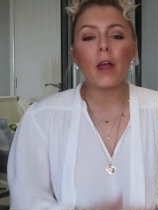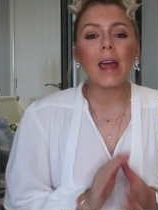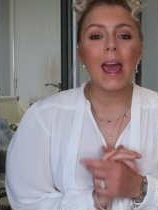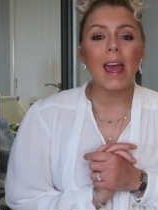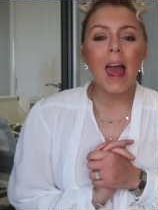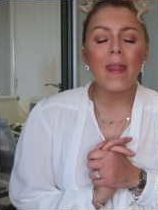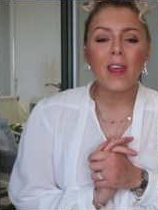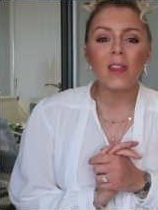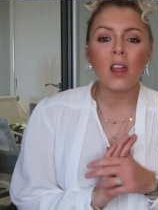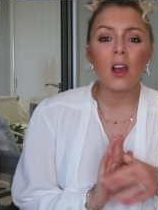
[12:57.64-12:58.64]
Okay, and
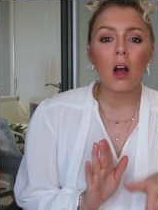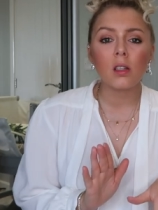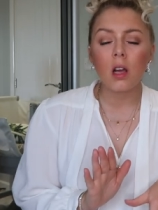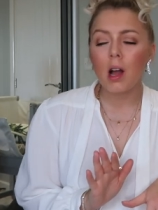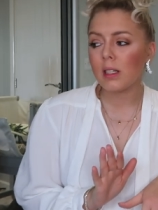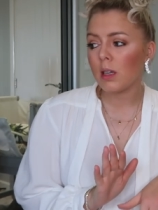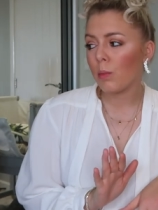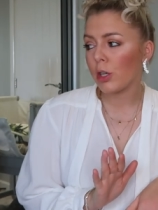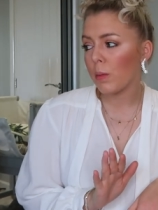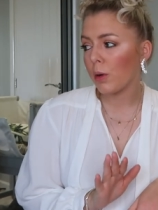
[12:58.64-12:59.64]
then the last item
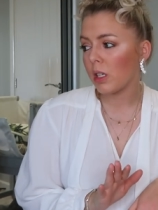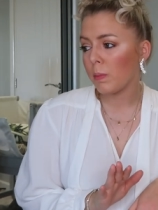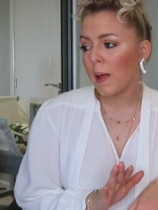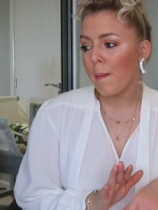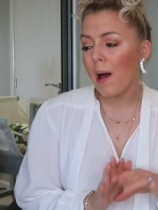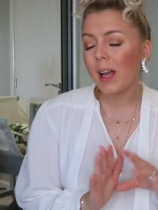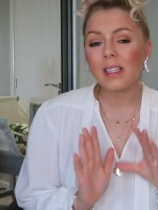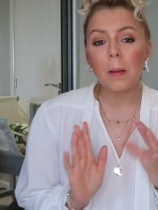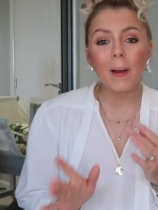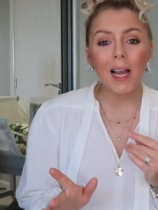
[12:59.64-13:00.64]
which I'm going to speak about
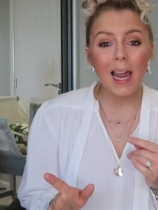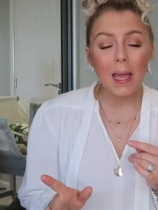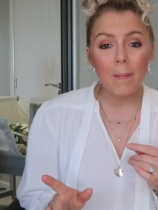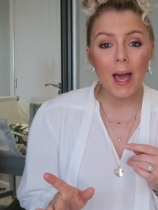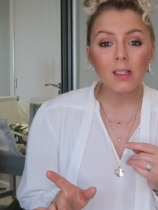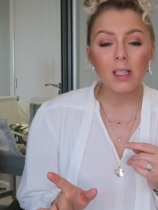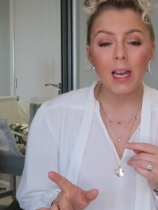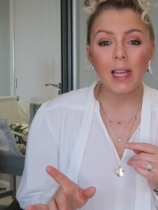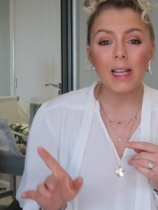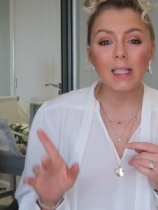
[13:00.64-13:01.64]
is a playmat,
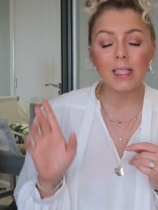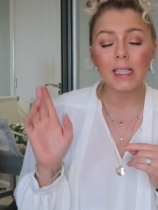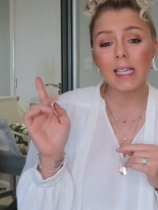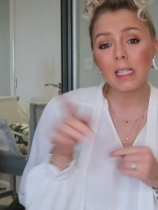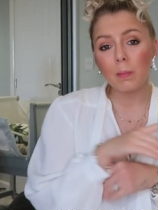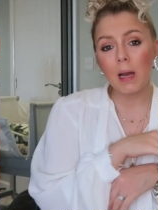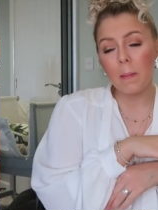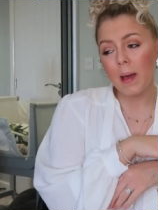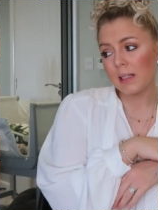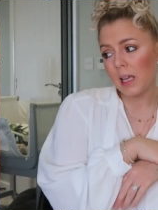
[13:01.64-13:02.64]
and it is this
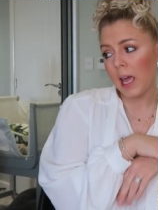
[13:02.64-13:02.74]
playmat